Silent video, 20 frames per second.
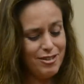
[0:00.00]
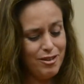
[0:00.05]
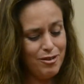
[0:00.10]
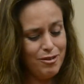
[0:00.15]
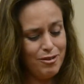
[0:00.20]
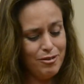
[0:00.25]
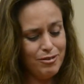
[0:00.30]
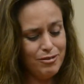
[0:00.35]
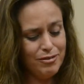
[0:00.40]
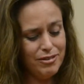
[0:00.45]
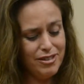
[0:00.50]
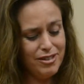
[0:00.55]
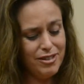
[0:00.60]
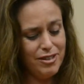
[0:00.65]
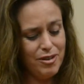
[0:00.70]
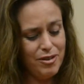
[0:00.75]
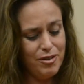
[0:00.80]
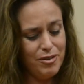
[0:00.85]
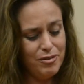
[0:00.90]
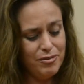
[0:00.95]
so,
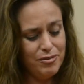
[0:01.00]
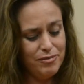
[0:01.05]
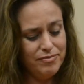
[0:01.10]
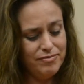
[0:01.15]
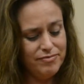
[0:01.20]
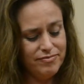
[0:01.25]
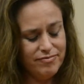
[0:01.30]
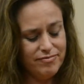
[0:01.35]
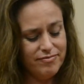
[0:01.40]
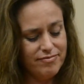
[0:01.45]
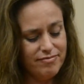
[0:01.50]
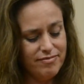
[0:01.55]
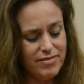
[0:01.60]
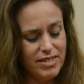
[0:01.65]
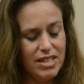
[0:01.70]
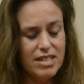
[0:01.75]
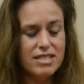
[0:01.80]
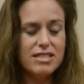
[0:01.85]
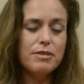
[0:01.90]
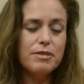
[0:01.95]
you know,
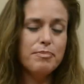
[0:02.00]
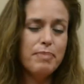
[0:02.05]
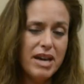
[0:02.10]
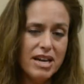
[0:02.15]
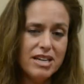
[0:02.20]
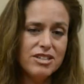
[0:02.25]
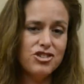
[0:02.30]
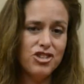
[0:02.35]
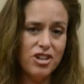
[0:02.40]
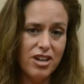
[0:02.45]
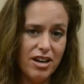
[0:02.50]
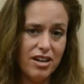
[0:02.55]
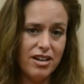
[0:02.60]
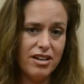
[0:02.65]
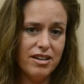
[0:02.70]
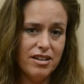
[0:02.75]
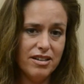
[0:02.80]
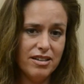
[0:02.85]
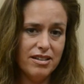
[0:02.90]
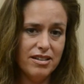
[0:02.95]
it's a
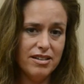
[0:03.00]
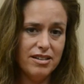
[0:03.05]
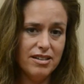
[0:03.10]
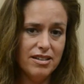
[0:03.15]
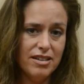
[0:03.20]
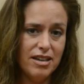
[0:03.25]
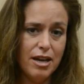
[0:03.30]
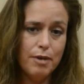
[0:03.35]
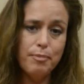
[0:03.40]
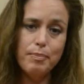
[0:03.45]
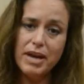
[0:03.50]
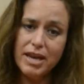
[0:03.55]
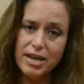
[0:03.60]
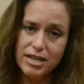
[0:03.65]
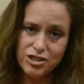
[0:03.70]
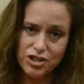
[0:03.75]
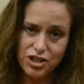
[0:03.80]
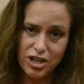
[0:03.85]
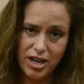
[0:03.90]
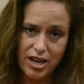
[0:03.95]
paycheck. A
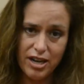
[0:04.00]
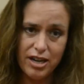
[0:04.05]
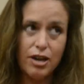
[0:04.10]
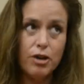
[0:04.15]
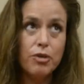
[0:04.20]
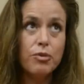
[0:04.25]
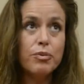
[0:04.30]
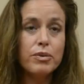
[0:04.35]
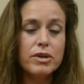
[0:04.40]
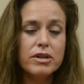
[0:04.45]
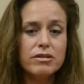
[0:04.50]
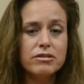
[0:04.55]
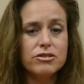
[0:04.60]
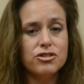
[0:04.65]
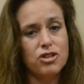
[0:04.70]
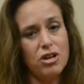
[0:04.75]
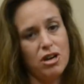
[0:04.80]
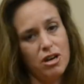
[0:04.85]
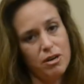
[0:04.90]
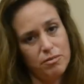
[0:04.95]
paycheck. A
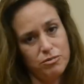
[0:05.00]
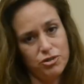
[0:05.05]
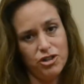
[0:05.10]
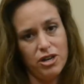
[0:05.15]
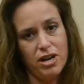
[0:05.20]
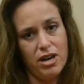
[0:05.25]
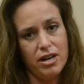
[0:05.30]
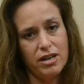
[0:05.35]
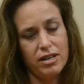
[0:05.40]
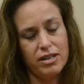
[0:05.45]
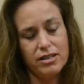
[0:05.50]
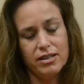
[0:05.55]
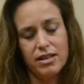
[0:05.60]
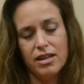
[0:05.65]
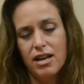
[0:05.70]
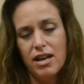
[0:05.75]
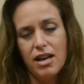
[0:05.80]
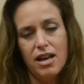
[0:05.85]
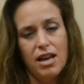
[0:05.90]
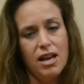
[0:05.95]
real job, Jack.
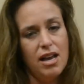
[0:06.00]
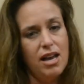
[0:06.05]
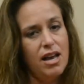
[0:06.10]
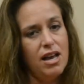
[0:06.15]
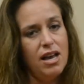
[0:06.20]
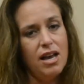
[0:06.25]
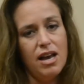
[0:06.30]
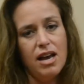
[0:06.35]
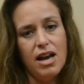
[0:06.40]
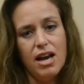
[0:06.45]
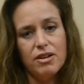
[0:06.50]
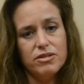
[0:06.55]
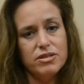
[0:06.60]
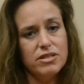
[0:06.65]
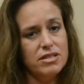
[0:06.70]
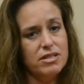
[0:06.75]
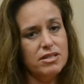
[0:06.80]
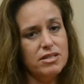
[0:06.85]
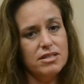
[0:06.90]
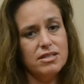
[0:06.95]
And
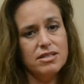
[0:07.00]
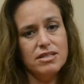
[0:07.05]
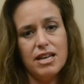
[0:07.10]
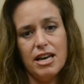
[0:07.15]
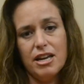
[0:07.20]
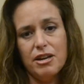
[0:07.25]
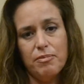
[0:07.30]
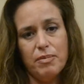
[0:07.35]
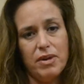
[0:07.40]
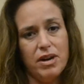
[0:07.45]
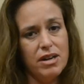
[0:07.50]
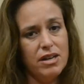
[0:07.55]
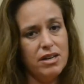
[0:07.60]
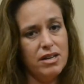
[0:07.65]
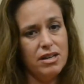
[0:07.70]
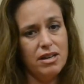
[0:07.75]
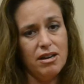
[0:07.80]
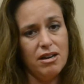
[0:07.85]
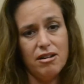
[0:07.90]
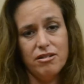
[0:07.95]
houses in Santa
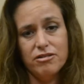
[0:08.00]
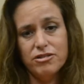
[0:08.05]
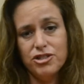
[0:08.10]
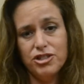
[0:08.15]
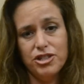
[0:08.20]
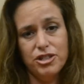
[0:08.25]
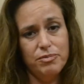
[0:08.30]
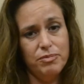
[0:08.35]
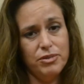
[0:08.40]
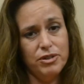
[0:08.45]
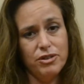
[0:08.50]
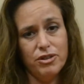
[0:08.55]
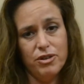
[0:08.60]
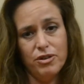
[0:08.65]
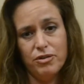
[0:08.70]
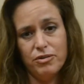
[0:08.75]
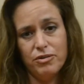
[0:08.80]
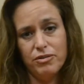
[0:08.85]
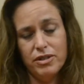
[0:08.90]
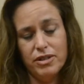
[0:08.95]
Monica aren't cheap, you
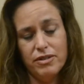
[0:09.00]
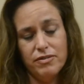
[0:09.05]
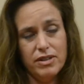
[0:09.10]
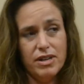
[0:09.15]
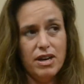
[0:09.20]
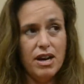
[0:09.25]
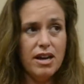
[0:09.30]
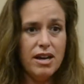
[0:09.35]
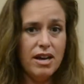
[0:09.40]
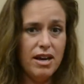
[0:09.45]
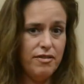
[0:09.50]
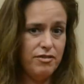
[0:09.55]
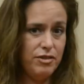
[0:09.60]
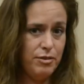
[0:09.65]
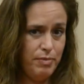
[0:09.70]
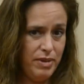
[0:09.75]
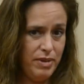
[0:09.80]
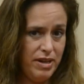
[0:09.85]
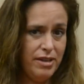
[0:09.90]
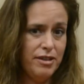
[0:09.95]
know. Even I
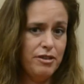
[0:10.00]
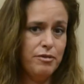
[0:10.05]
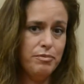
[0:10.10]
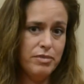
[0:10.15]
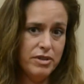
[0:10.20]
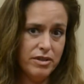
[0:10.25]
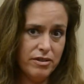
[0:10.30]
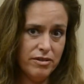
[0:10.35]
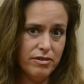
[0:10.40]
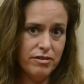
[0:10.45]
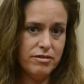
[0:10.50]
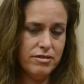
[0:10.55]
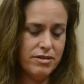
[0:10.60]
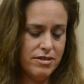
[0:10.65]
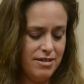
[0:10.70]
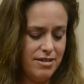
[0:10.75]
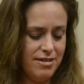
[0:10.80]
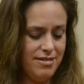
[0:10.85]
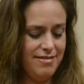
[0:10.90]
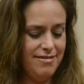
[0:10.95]
have to pay the
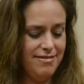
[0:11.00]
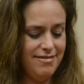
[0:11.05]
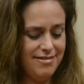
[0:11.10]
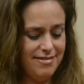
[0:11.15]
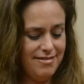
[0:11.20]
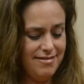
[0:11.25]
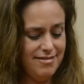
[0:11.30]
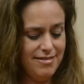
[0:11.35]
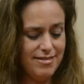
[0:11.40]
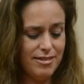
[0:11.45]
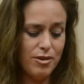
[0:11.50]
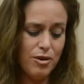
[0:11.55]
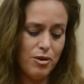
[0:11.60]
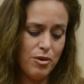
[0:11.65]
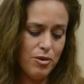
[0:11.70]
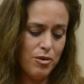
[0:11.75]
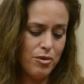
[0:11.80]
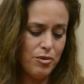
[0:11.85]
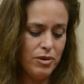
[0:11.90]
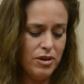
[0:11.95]
bills.
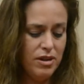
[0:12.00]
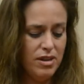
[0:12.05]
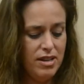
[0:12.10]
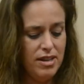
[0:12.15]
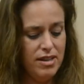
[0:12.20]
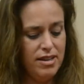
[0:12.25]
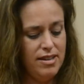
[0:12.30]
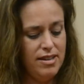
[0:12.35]
So,